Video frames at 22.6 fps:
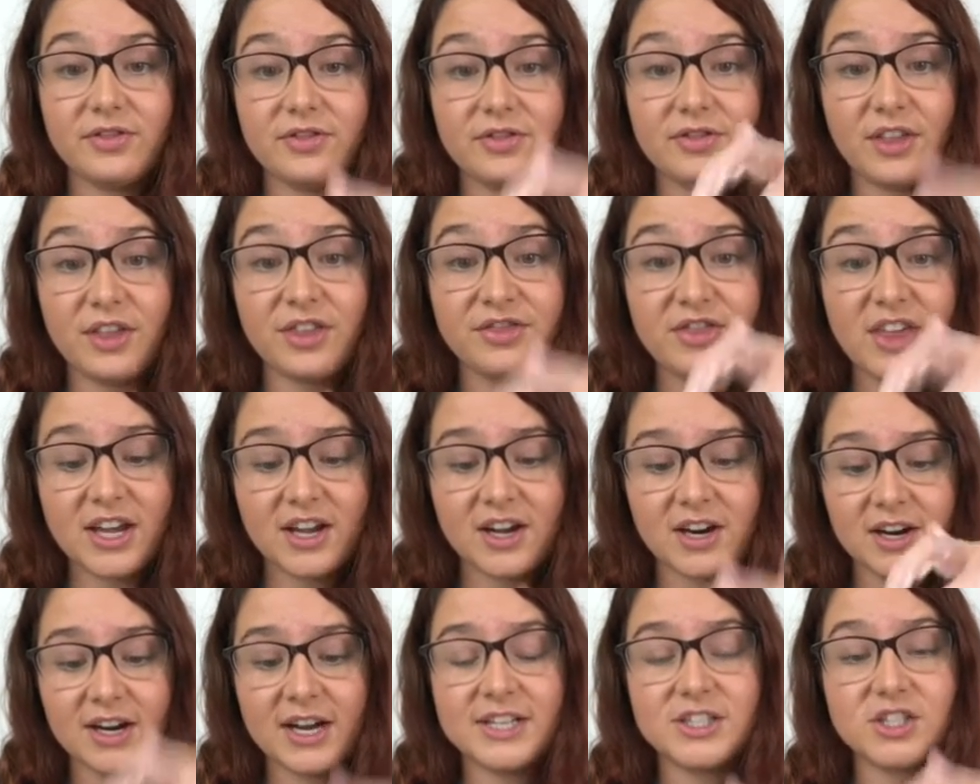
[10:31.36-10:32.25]
the
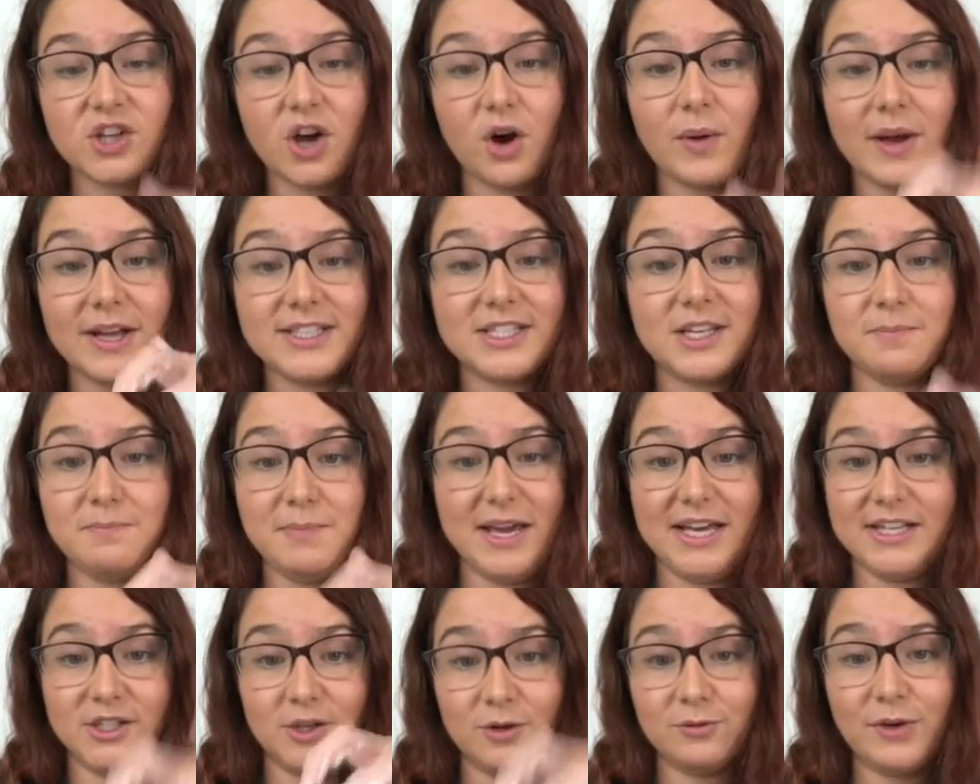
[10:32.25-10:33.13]
thicker it's going to be.
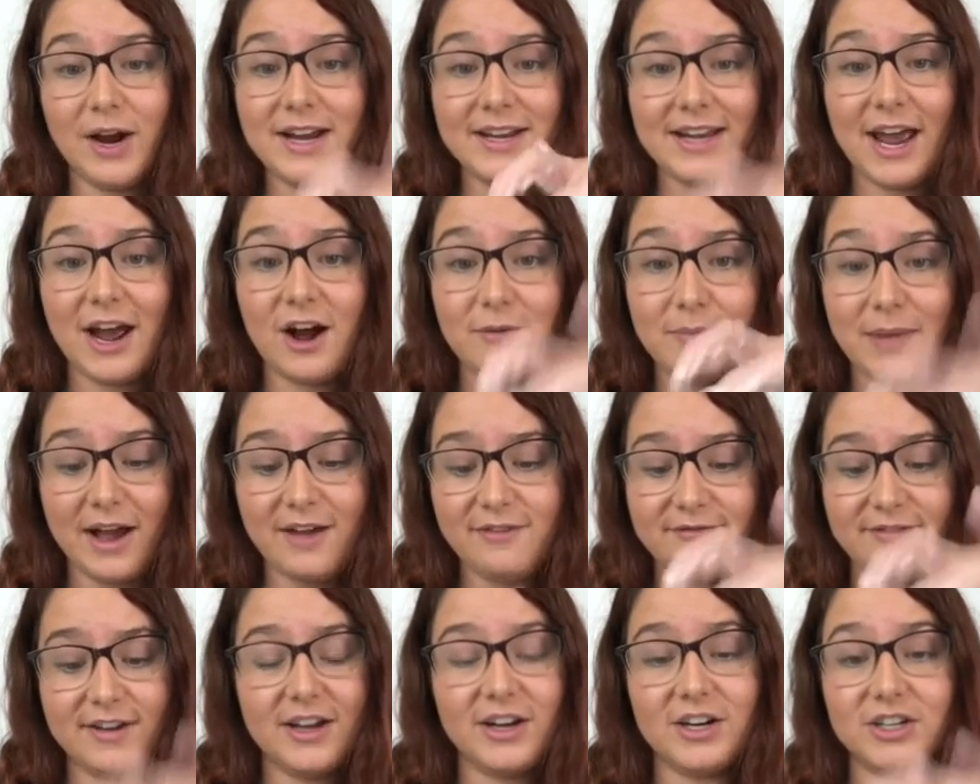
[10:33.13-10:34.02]
So right now, my
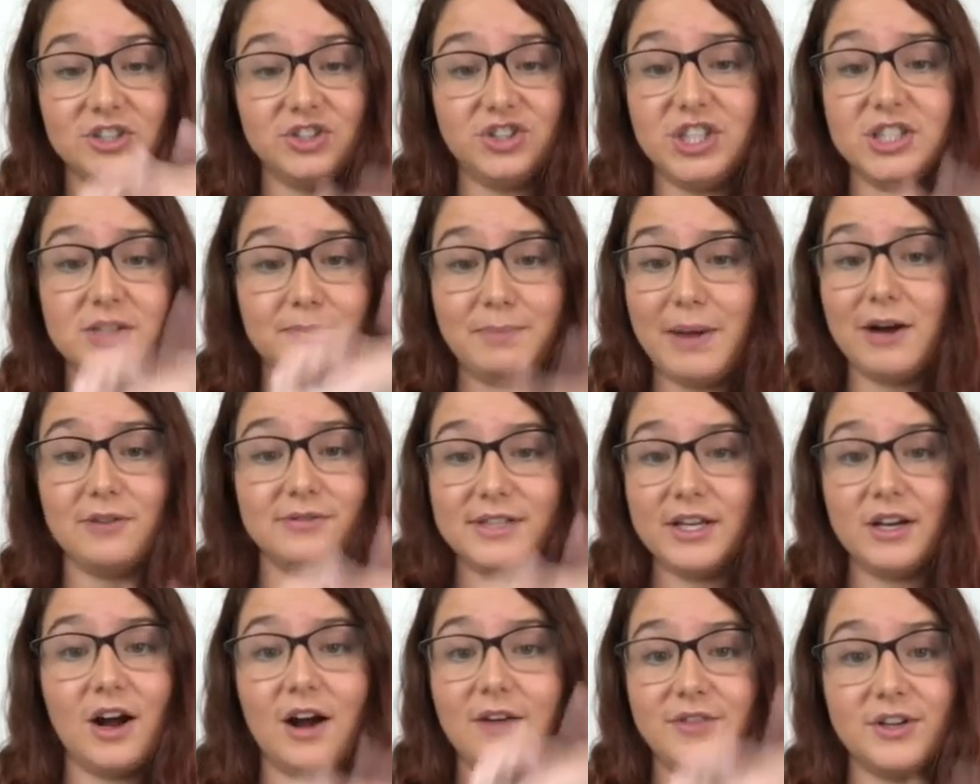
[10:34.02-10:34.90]
finger is just
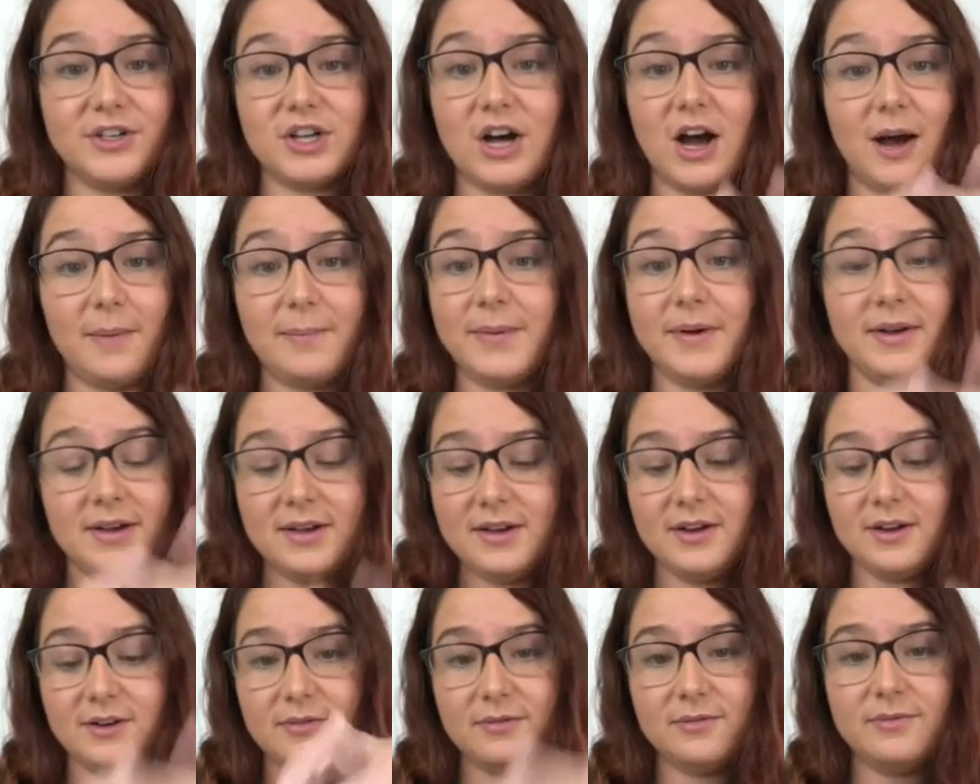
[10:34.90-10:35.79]
bouncing off the top,
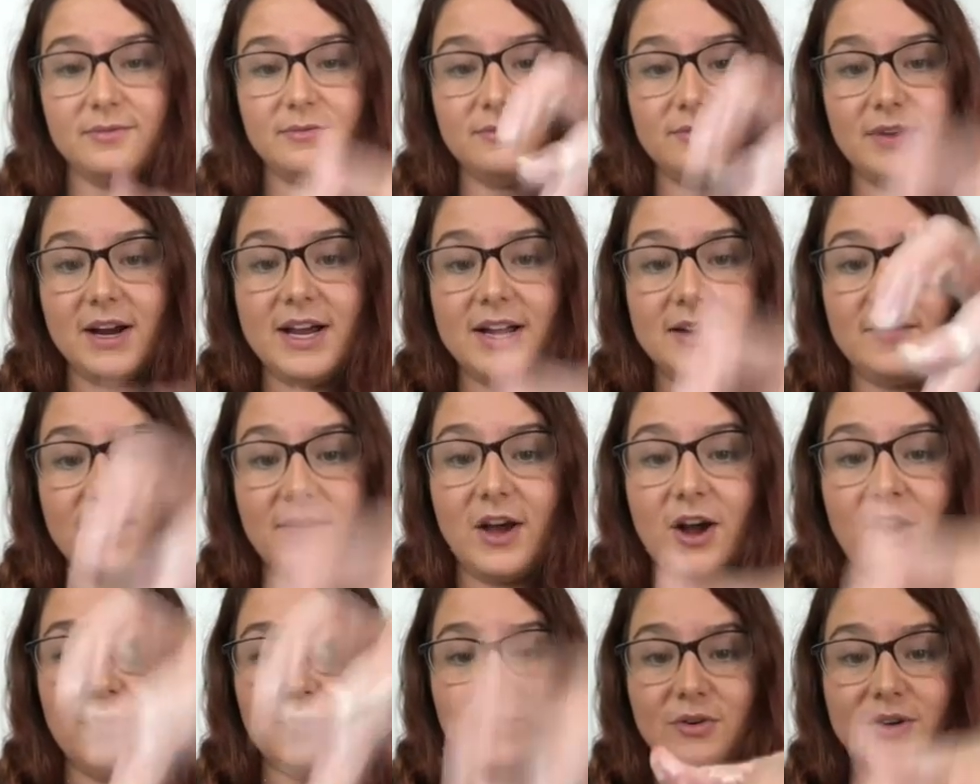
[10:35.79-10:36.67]
right? I
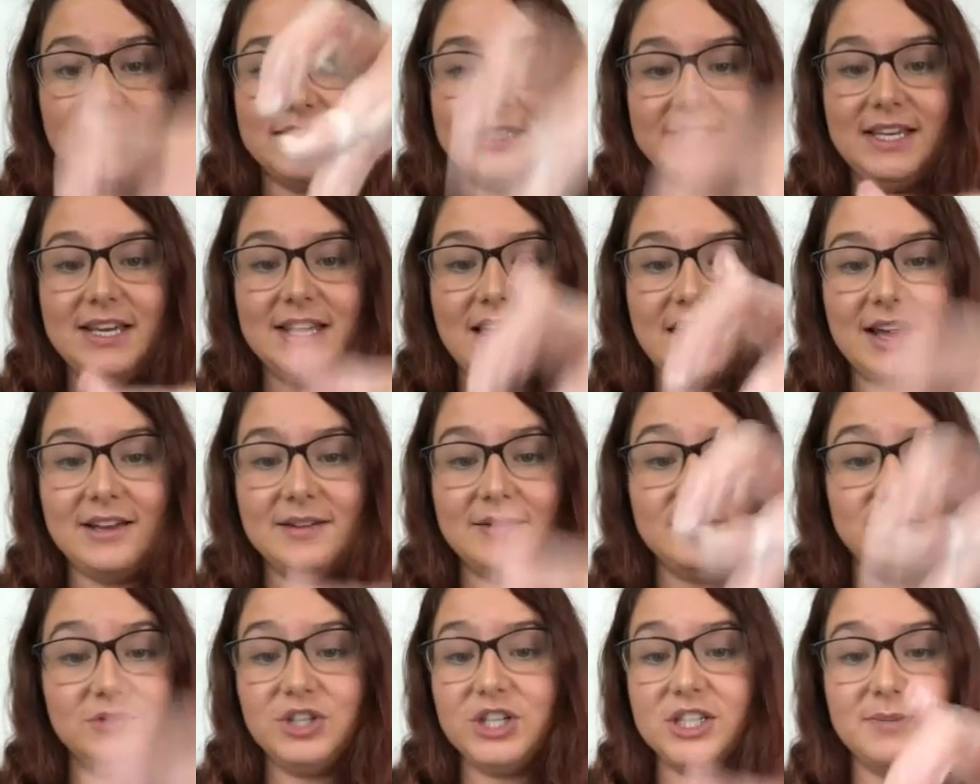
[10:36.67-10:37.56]
hope you can see that,
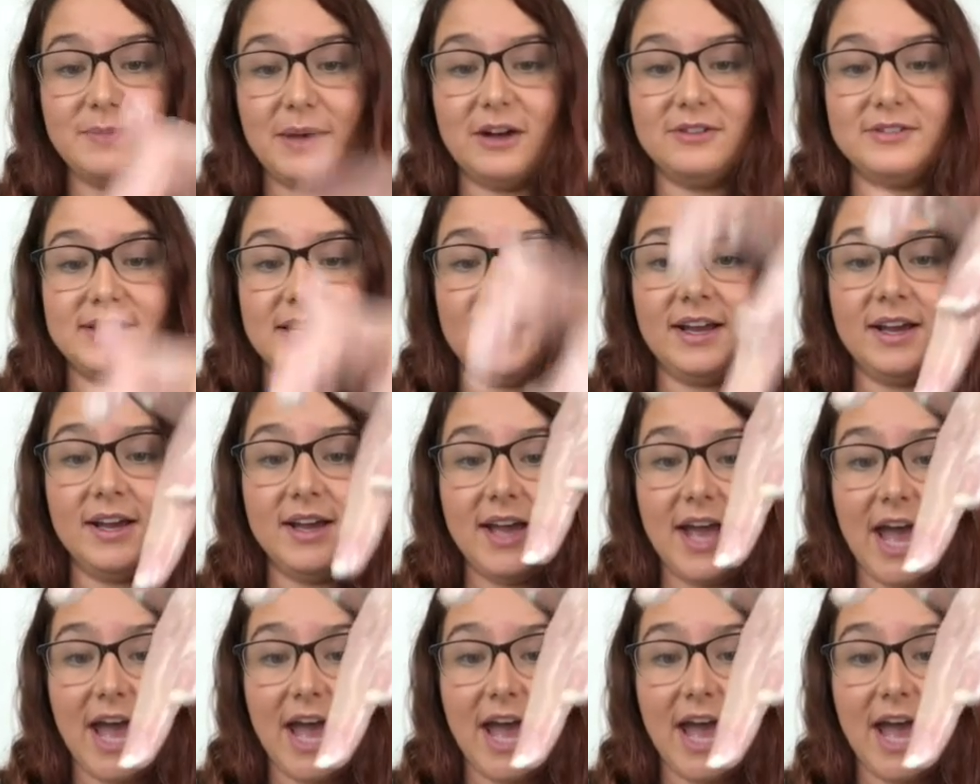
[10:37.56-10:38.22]
just bouncing.